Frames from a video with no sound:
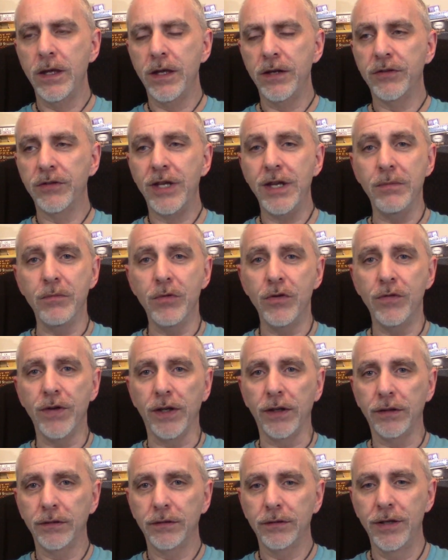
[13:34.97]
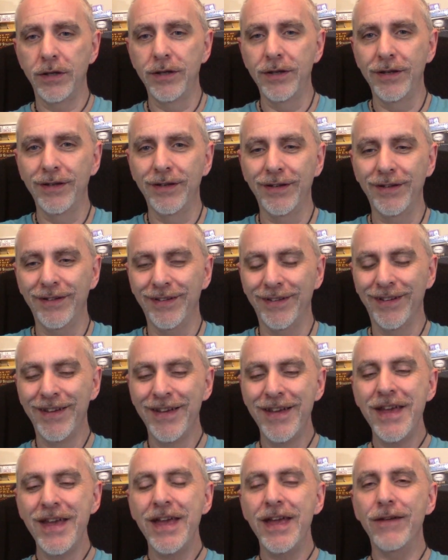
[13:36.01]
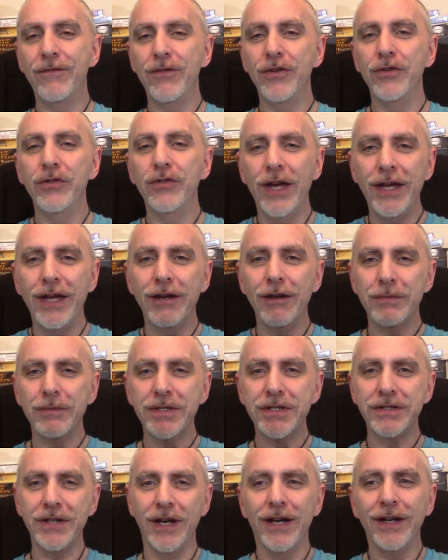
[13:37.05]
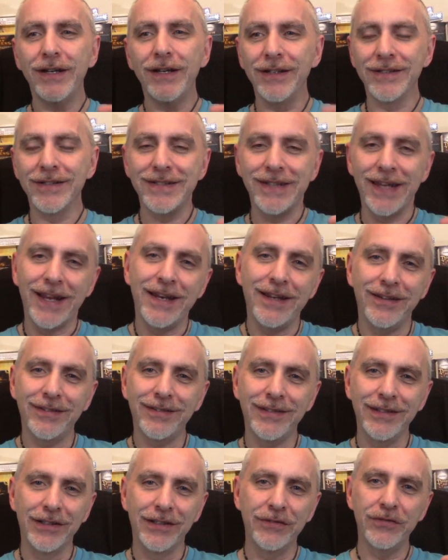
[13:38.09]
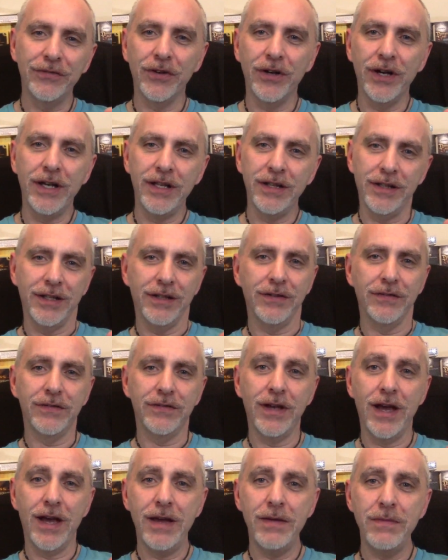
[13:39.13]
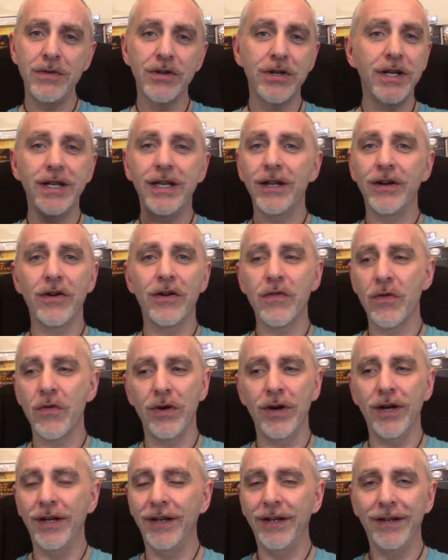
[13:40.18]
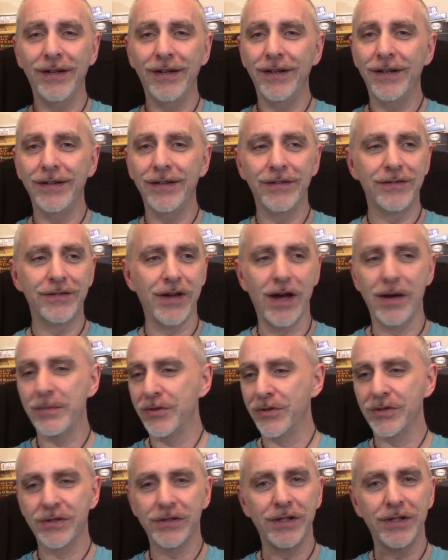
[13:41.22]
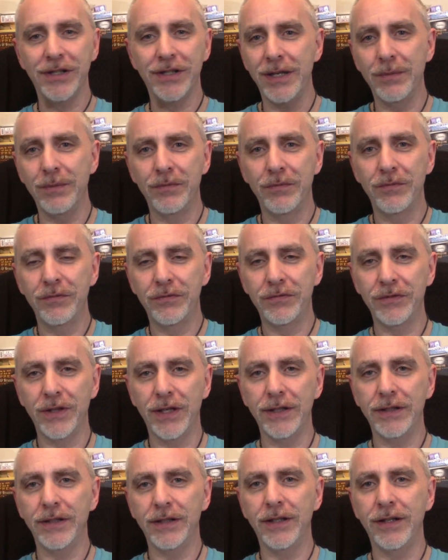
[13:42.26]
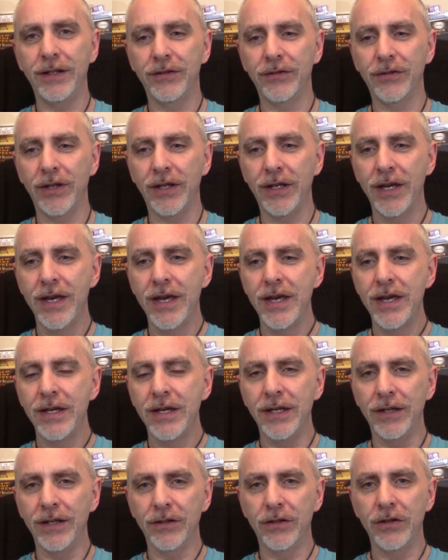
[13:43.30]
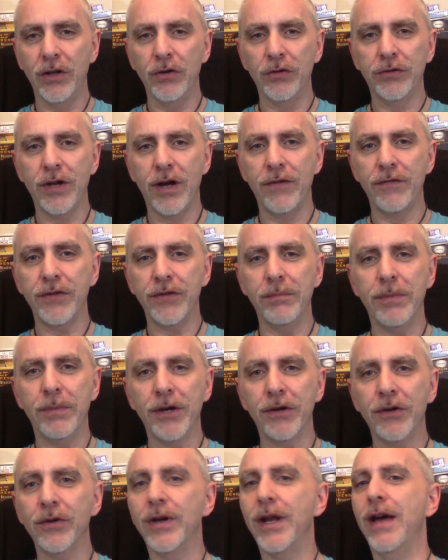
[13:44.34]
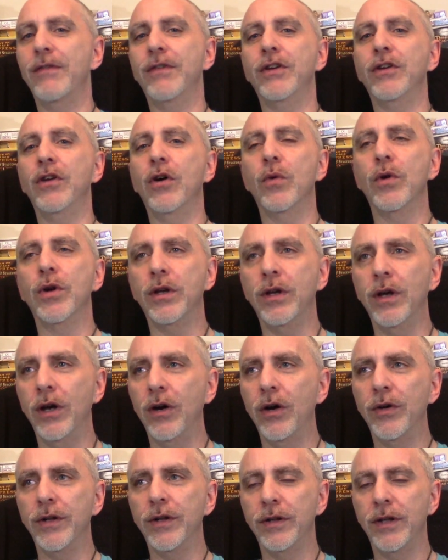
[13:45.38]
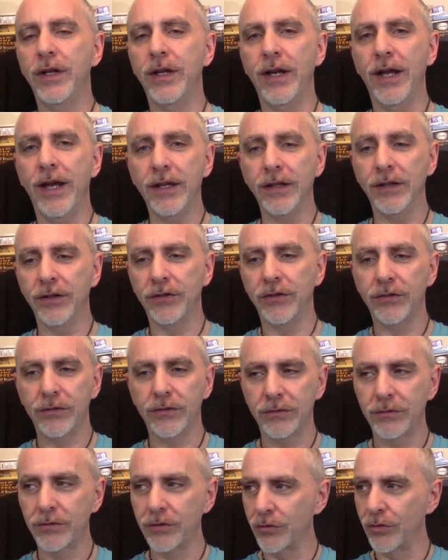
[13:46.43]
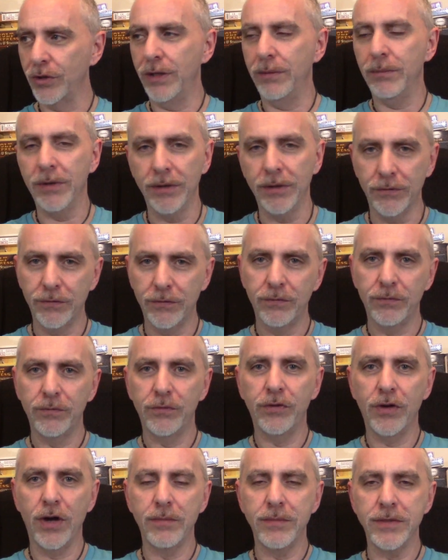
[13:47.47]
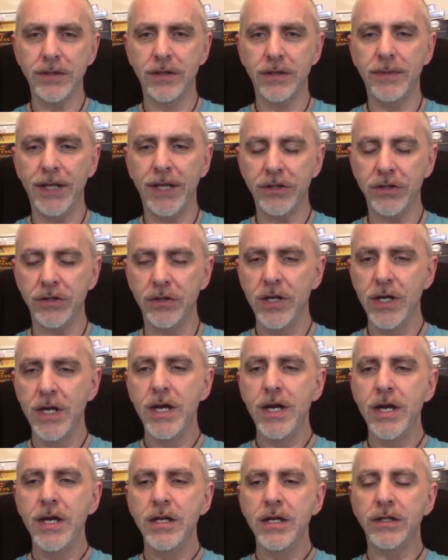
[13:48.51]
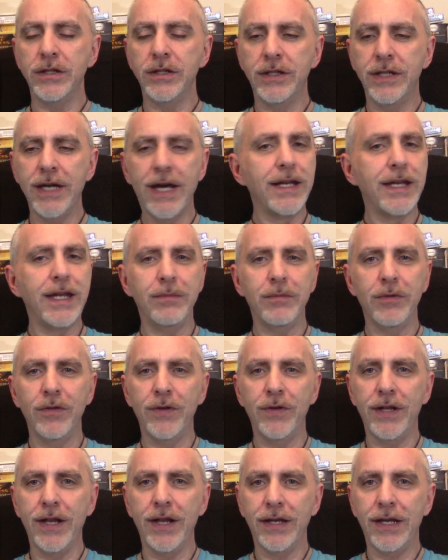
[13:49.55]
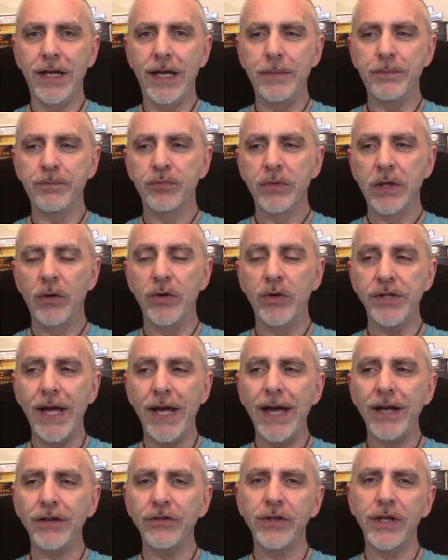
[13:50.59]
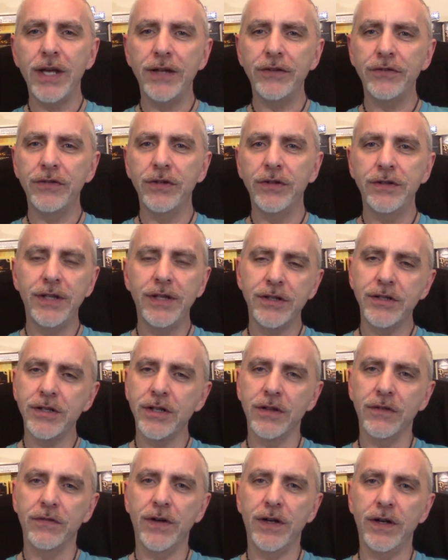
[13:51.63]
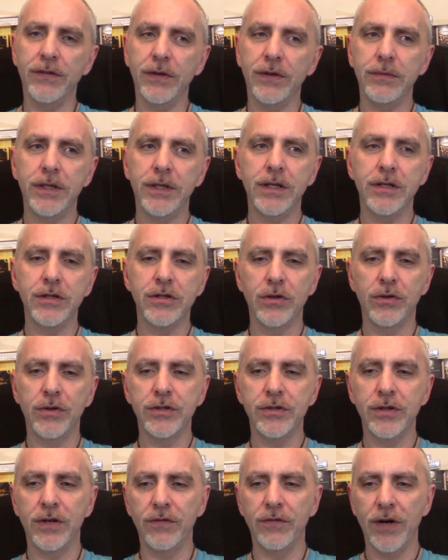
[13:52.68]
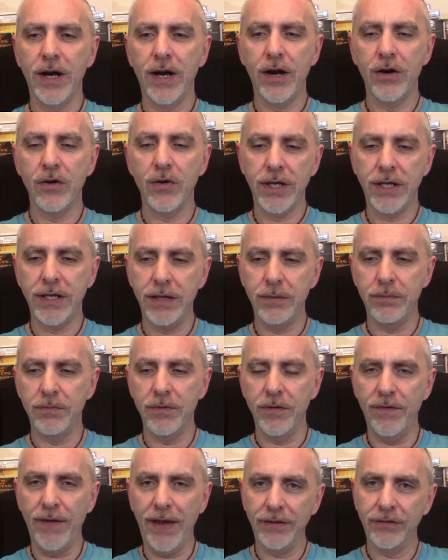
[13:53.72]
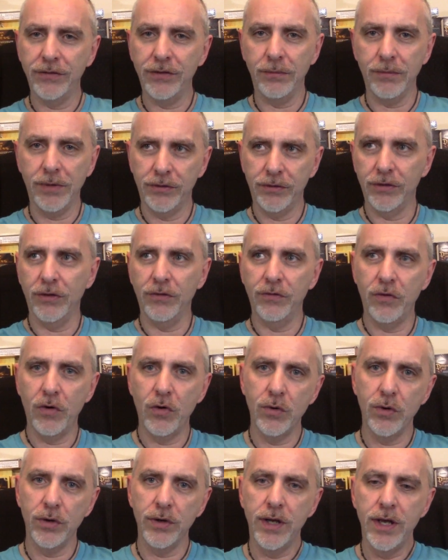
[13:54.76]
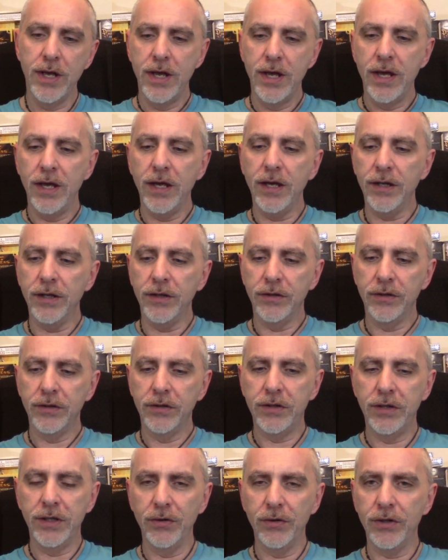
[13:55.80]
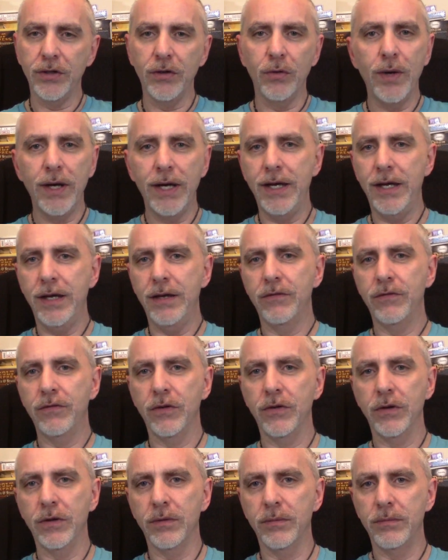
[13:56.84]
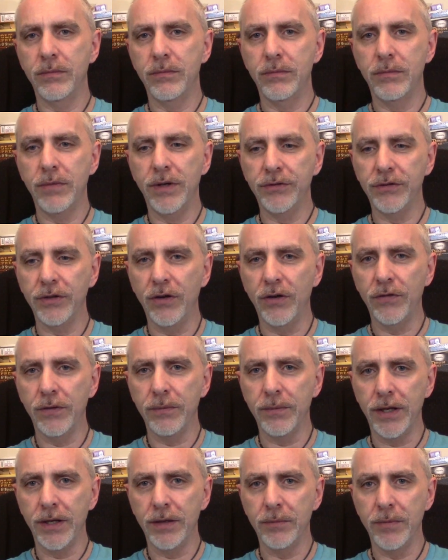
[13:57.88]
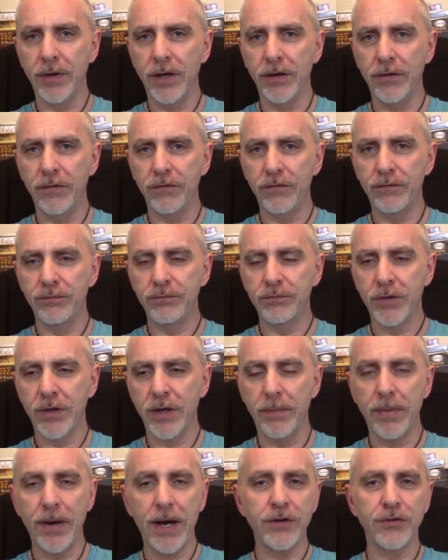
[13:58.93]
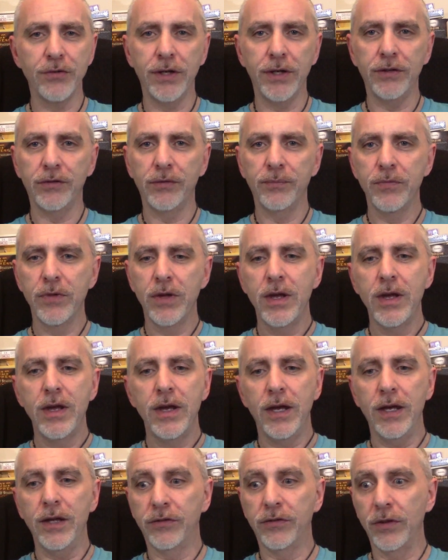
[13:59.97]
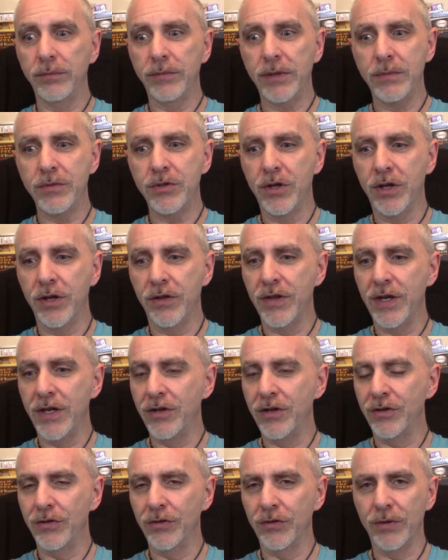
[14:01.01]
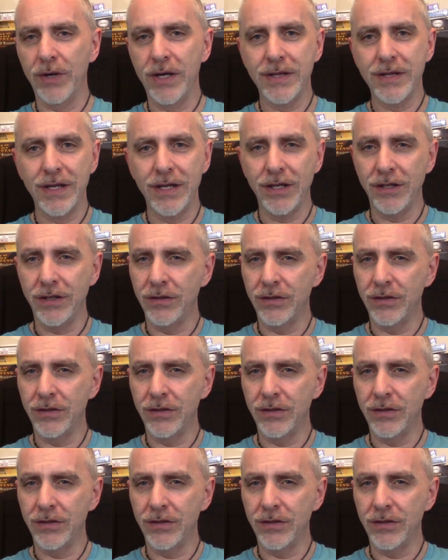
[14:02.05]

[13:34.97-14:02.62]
keep moving. If you end up stuck and standing still for any length of time, you're going to get overrun, and zombies are just going to keep flooding in. It's like getting closed off in the bunker and having nowhere to go, and an endless stream of zombies coming at you. So you got to keep moving in that game, which actually adds to the tension and the fun of it, because you're always trying to figure out how do I keep advancing myself forward and clearing the way for myself and my compadres. And sometimes you can think you're doing the right thing and you